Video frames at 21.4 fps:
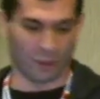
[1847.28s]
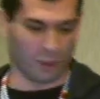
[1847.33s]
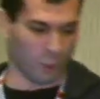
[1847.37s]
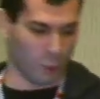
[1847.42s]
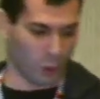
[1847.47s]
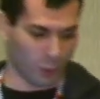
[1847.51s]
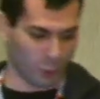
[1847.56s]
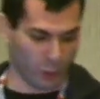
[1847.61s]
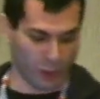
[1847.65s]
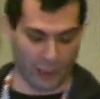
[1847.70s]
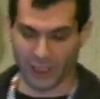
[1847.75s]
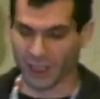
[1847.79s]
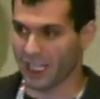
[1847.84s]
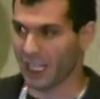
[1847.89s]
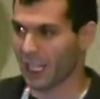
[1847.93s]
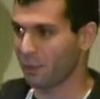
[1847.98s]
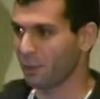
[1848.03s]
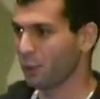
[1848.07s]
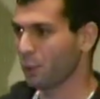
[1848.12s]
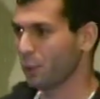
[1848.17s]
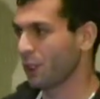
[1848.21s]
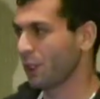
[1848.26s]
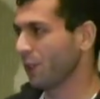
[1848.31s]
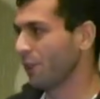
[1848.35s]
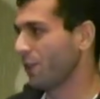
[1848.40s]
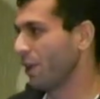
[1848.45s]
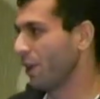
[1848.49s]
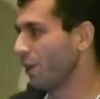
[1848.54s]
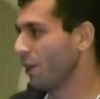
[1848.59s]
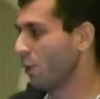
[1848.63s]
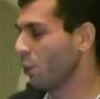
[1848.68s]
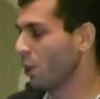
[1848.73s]
When would that happen?
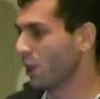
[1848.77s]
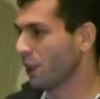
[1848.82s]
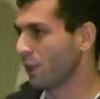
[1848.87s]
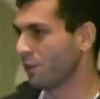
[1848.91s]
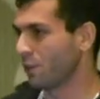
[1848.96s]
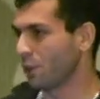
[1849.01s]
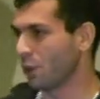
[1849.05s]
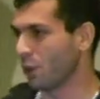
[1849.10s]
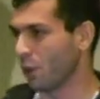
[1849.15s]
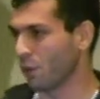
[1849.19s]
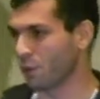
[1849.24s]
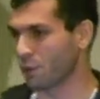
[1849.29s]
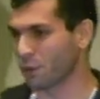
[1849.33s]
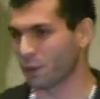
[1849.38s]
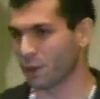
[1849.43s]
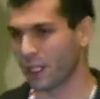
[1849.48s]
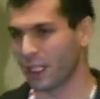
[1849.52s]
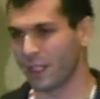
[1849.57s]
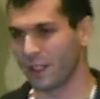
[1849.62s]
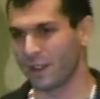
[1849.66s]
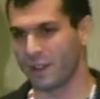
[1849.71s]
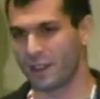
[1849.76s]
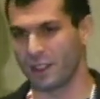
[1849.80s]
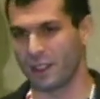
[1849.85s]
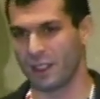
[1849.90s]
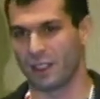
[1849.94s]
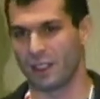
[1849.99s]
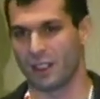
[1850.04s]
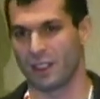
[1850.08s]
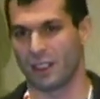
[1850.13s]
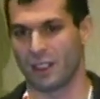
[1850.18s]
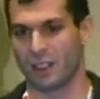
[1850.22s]
If you override
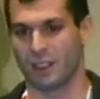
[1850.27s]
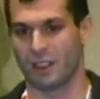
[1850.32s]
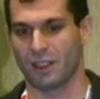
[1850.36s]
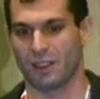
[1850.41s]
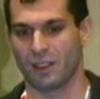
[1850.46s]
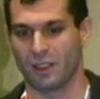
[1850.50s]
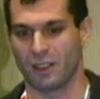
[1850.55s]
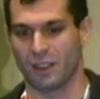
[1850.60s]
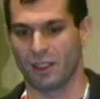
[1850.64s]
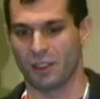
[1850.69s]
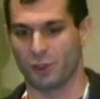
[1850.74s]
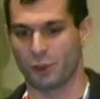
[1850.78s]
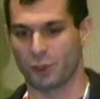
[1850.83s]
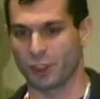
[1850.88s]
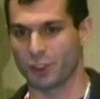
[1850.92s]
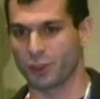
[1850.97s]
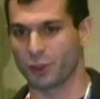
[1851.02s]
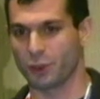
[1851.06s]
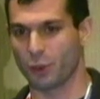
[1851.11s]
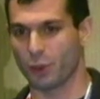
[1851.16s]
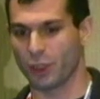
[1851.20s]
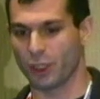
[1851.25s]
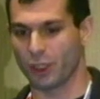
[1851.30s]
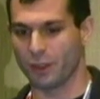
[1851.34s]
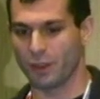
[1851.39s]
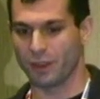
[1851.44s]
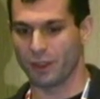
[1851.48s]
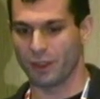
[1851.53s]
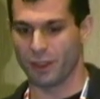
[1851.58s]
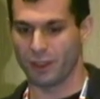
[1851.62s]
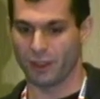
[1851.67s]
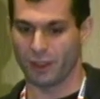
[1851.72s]
the trust store,
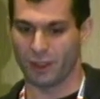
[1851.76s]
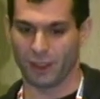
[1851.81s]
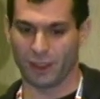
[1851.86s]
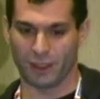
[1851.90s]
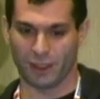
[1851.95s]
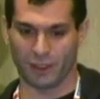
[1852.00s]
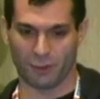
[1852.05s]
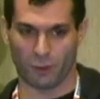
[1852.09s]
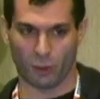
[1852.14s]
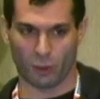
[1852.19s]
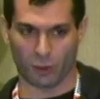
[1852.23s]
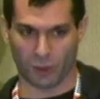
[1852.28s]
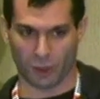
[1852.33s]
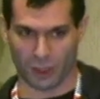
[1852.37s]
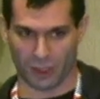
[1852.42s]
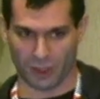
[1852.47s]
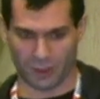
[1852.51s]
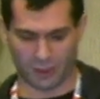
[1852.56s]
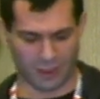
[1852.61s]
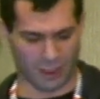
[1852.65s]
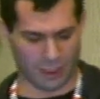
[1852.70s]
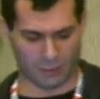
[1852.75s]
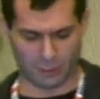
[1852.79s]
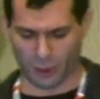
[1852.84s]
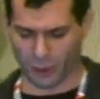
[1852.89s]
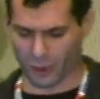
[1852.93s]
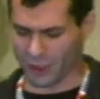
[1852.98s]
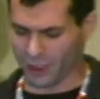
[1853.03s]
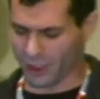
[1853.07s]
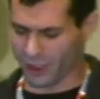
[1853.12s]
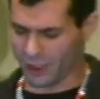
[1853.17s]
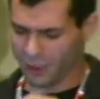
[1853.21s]
the
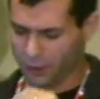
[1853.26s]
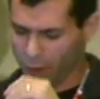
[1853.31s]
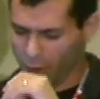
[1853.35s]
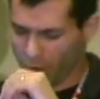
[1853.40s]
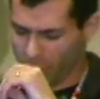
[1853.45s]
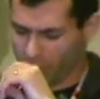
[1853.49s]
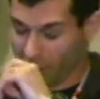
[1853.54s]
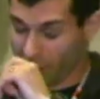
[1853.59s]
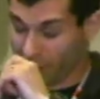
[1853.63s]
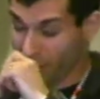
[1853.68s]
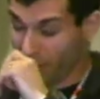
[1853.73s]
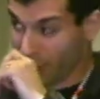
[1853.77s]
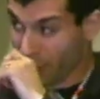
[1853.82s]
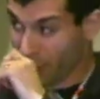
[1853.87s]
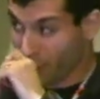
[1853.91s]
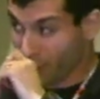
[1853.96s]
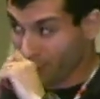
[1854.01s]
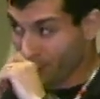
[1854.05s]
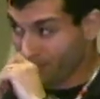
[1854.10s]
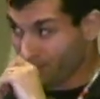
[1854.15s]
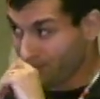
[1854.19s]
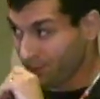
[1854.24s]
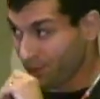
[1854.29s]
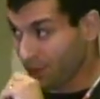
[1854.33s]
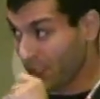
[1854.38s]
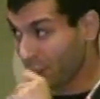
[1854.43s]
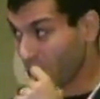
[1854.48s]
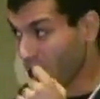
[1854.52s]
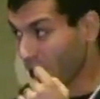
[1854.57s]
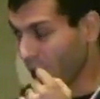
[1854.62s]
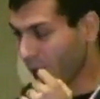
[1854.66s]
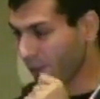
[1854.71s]
default trust manager
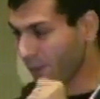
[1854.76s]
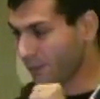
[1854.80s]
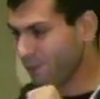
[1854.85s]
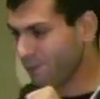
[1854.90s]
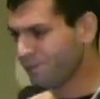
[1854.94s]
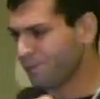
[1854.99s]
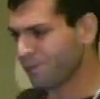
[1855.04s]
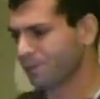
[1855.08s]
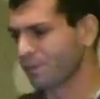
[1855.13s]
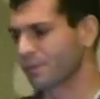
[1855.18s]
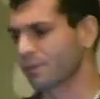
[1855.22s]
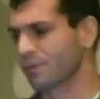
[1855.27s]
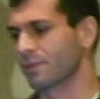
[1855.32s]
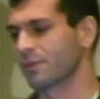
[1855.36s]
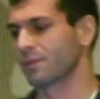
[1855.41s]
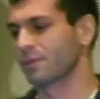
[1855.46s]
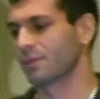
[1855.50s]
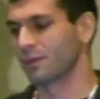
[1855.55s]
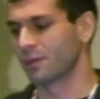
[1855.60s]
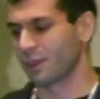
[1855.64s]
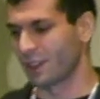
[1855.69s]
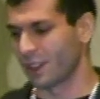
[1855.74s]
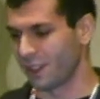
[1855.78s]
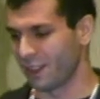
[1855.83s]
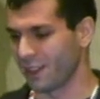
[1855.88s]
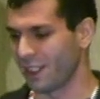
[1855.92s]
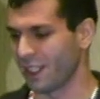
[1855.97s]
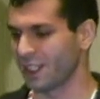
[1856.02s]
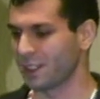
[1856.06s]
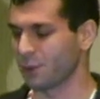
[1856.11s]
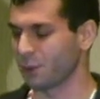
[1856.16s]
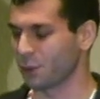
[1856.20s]
in Java,
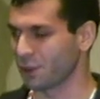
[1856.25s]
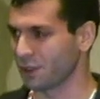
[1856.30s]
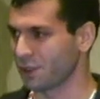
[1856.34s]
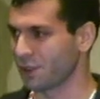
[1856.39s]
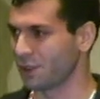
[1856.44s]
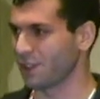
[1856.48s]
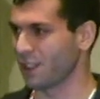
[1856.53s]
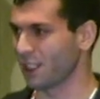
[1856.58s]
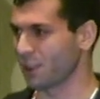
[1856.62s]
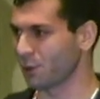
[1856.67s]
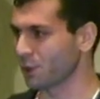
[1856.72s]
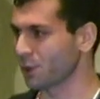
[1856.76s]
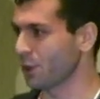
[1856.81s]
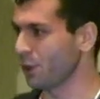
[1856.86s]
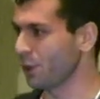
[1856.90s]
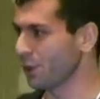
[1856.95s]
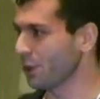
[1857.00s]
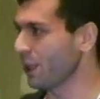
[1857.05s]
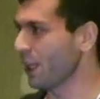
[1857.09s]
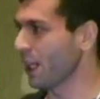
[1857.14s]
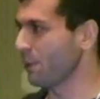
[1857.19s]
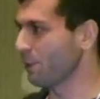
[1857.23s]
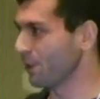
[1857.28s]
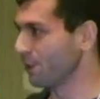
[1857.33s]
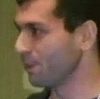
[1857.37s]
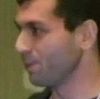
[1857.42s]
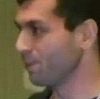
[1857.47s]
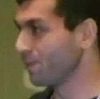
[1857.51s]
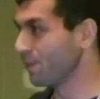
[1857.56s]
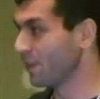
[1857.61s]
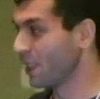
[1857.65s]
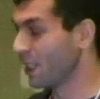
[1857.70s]
that's what's going to happen.
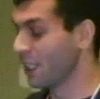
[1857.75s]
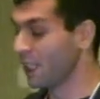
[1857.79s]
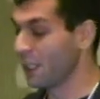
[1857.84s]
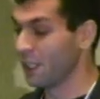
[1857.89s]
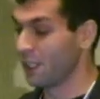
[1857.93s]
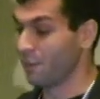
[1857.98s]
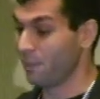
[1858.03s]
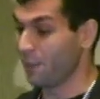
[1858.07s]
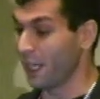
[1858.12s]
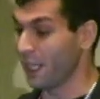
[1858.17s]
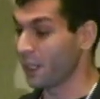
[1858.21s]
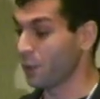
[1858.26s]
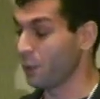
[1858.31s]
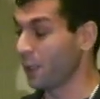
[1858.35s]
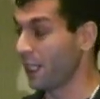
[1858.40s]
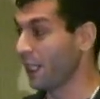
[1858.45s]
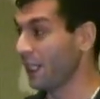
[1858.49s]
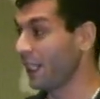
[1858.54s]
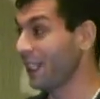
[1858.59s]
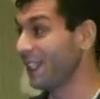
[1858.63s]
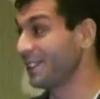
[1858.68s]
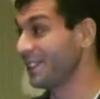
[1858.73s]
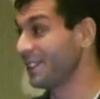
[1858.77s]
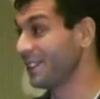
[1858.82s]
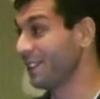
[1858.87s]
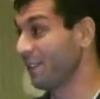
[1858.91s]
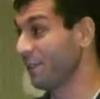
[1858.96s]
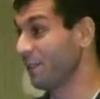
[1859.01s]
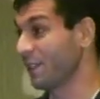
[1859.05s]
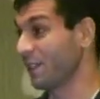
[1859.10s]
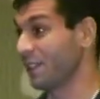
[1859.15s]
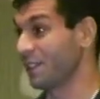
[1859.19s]
By the way, it's
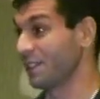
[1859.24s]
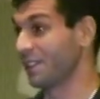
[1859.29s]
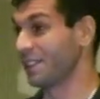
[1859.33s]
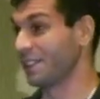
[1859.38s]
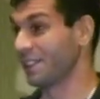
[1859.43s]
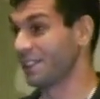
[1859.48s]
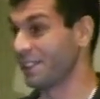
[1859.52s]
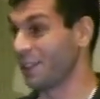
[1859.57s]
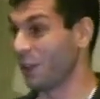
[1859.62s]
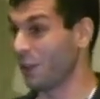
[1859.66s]
difficult.